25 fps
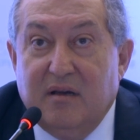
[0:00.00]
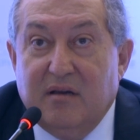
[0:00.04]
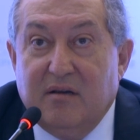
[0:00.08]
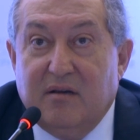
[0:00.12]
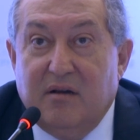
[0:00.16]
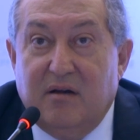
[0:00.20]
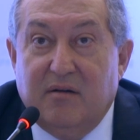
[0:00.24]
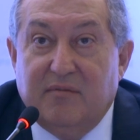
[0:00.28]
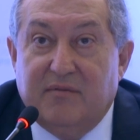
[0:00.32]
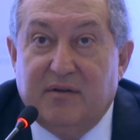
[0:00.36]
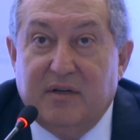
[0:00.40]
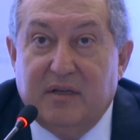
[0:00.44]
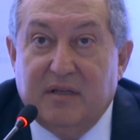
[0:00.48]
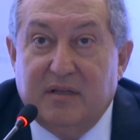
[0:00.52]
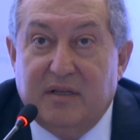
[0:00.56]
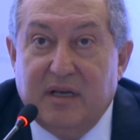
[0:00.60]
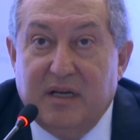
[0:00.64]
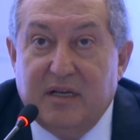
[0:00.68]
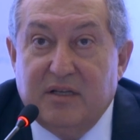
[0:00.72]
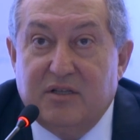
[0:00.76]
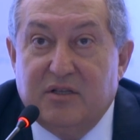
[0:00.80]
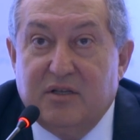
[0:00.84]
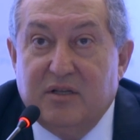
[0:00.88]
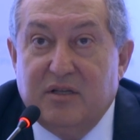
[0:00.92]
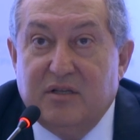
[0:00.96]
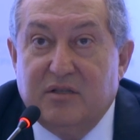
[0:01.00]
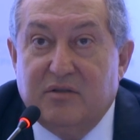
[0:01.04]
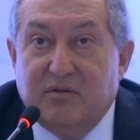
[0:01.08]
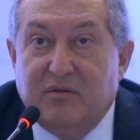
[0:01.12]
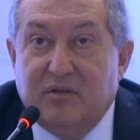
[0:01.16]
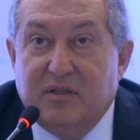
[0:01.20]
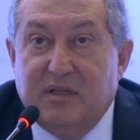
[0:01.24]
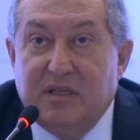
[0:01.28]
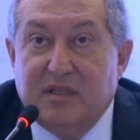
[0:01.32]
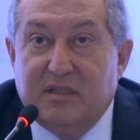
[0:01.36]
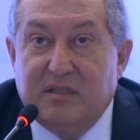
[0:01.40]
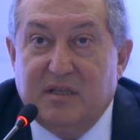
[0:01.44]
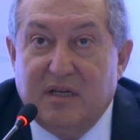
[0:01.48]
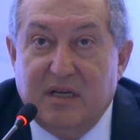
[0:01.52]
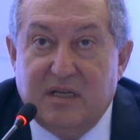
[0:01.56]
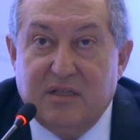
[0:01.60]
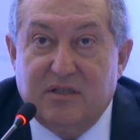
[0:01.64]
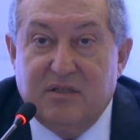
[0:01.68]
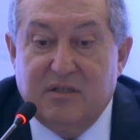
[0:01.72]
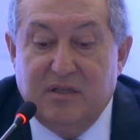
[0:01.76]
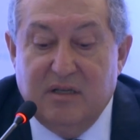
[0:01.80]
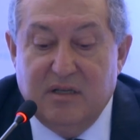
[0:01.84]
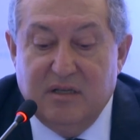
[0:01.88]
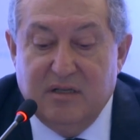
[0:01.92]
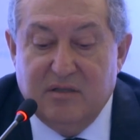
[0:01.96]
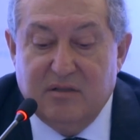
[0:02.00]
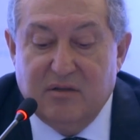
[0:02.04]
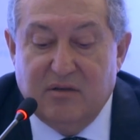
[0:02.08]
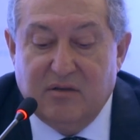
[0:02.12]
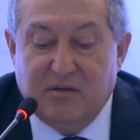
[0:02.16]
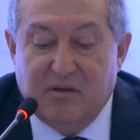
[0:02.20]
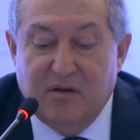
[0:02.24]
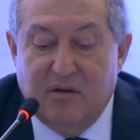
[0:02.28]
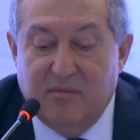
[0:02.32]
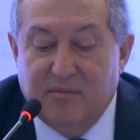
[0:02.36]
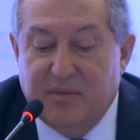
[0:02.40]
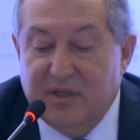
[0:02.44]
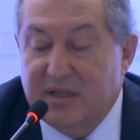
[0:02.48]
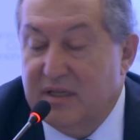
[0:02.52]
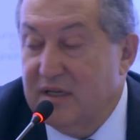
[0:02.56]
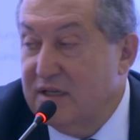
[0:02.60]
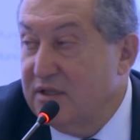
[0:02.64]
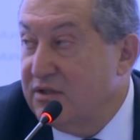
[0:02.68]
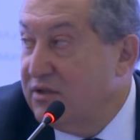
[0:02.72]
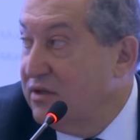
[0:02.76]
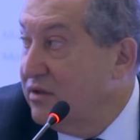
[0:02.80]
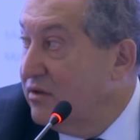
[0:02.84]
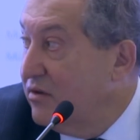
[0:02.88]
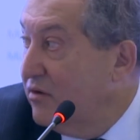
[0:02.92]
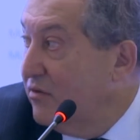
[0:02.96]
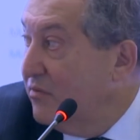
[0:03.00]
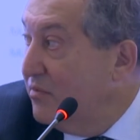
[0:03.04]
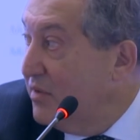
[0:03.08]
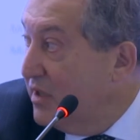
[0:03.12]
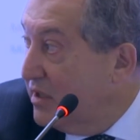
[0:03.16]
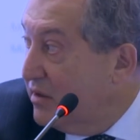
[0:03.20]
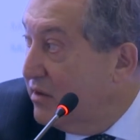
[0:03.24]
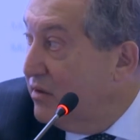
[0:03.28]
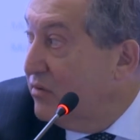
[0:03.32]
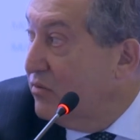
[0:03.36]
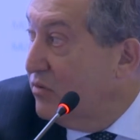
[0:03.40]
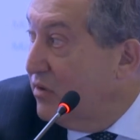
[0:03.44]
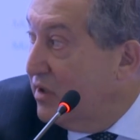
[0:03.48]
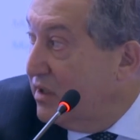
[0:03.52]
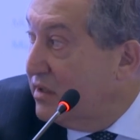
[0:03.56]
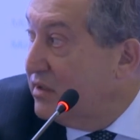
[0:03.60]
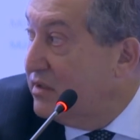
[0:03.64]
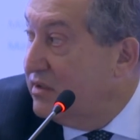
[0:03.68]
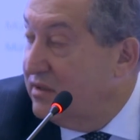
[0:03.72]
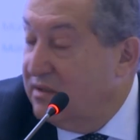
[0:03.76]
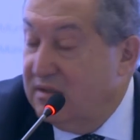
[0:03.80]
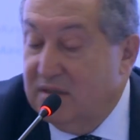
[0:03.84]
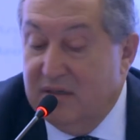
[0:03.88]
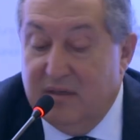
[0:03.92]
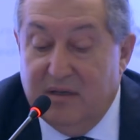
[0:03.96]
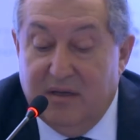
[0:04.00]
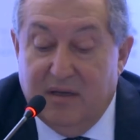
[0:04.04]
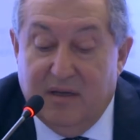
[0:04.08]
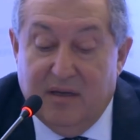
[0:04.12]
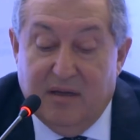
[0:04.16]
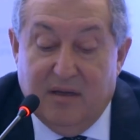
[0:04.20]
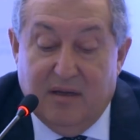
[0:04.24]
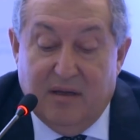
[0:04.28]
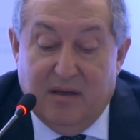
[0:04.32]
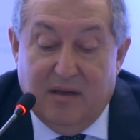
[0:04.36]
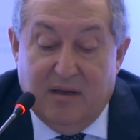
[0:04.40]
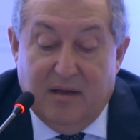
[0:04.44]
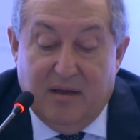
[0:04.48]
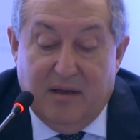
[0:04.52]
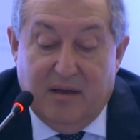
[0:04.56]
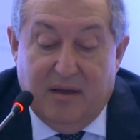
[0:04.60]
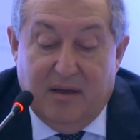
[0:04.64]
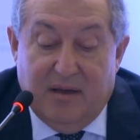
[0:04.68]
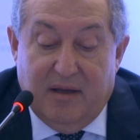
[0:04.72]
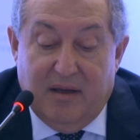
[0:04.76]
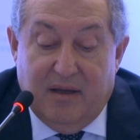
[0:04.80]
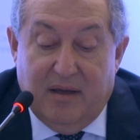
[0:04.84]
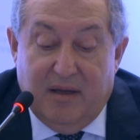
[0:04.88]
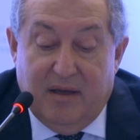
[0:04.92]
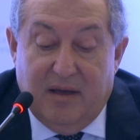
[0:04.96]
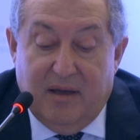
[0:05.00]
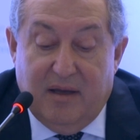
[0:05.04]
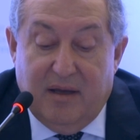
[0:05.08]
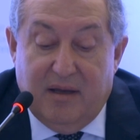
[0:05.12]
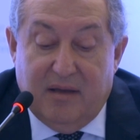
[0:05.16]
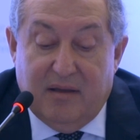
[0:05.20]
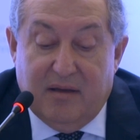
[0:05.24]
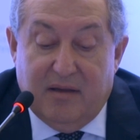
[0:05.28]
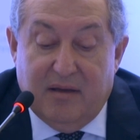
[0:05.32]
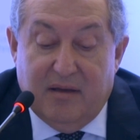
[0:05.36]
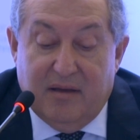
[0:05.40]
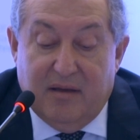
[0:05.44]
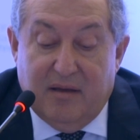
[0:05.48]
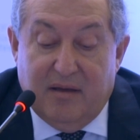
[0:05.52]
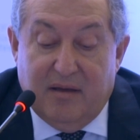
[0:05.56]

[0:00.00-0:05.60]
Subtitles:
confrontations or discussions or competition of bigger ones. And